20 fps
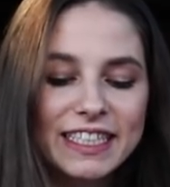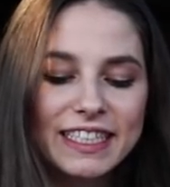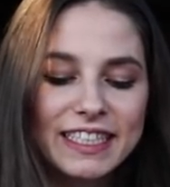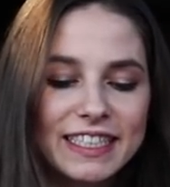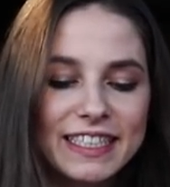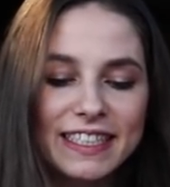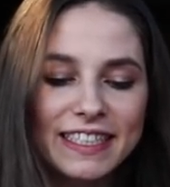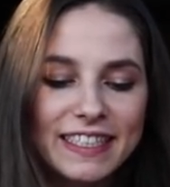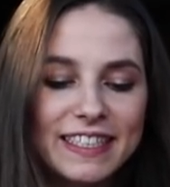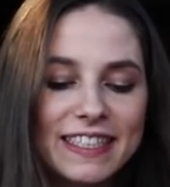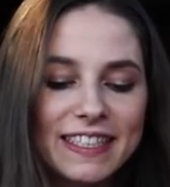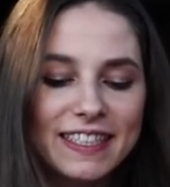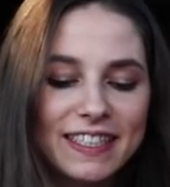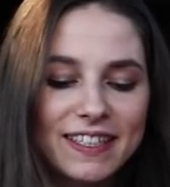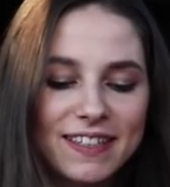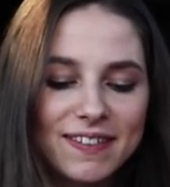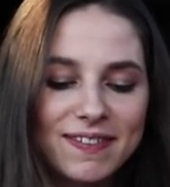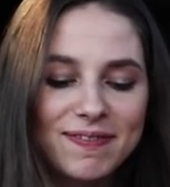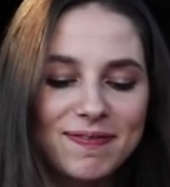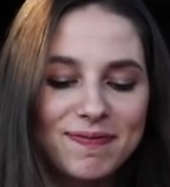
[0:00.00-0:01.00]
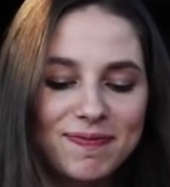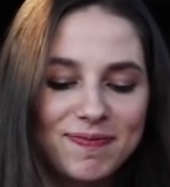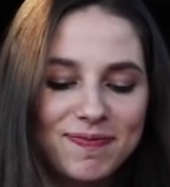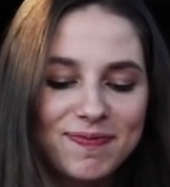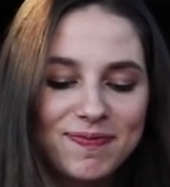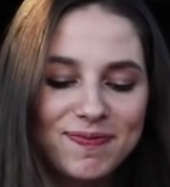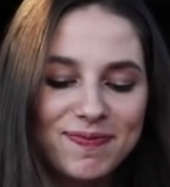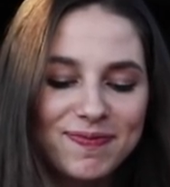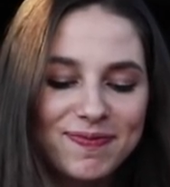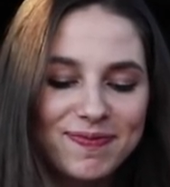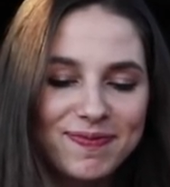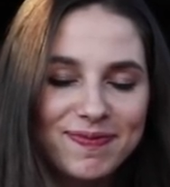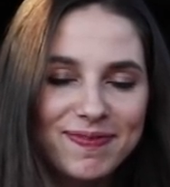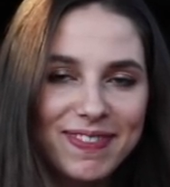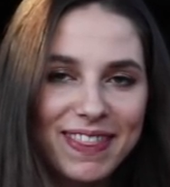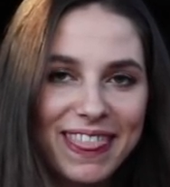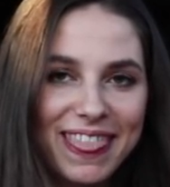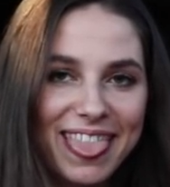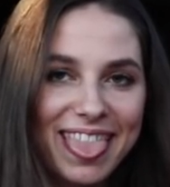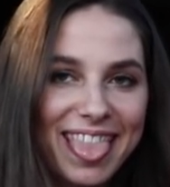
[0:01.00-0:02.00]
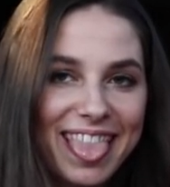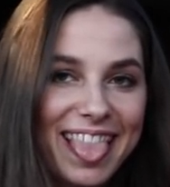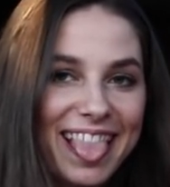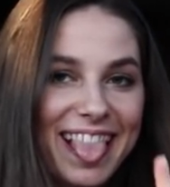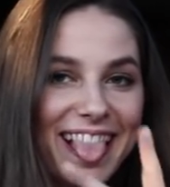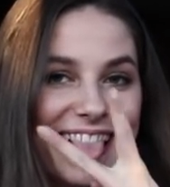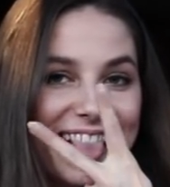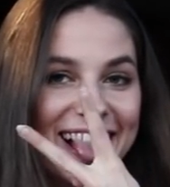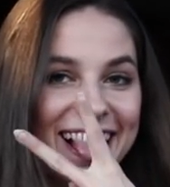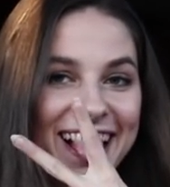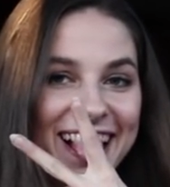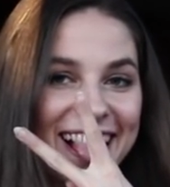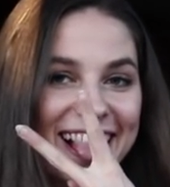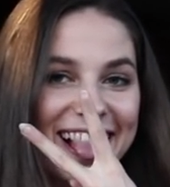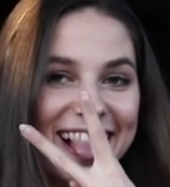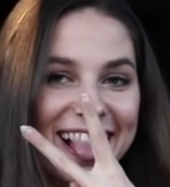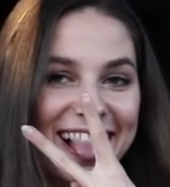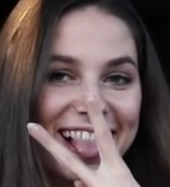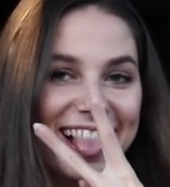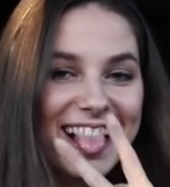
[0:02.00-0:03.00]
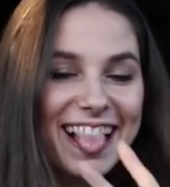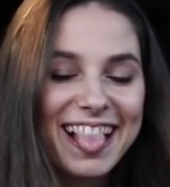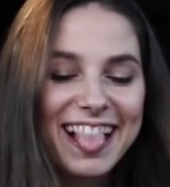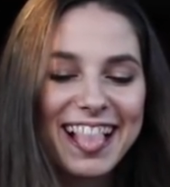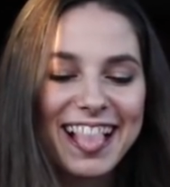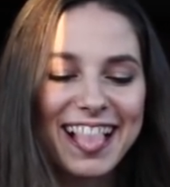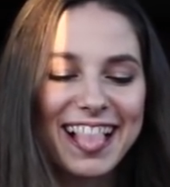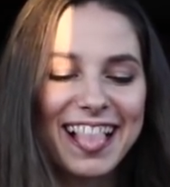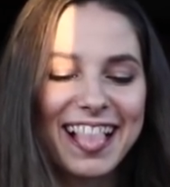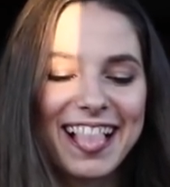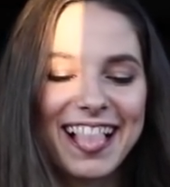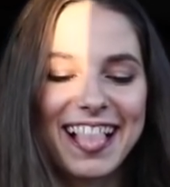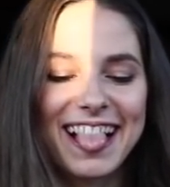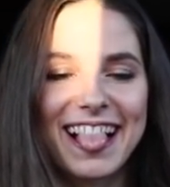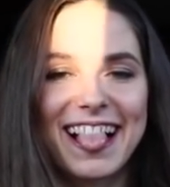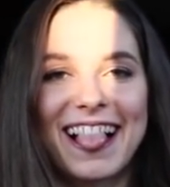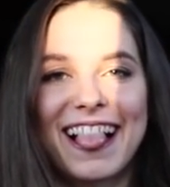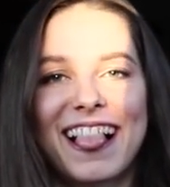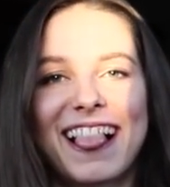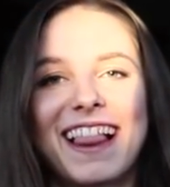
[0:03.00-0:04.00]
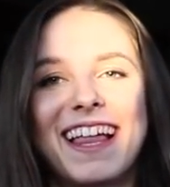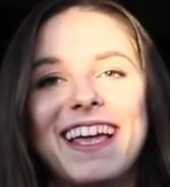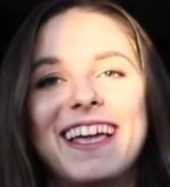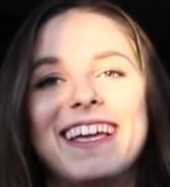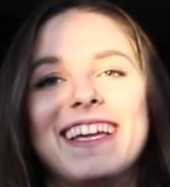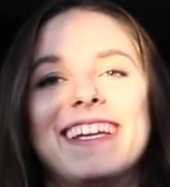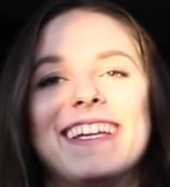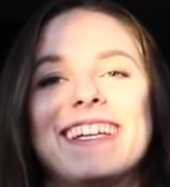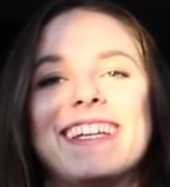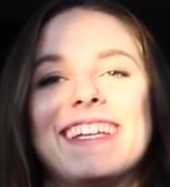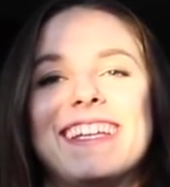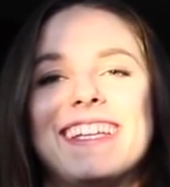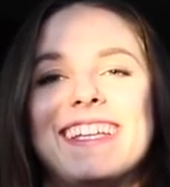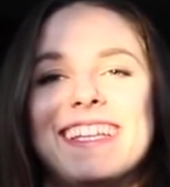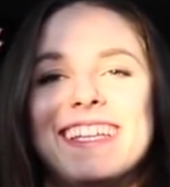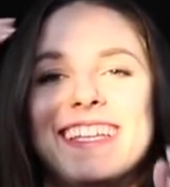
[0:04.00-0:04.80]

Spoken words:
[no speech]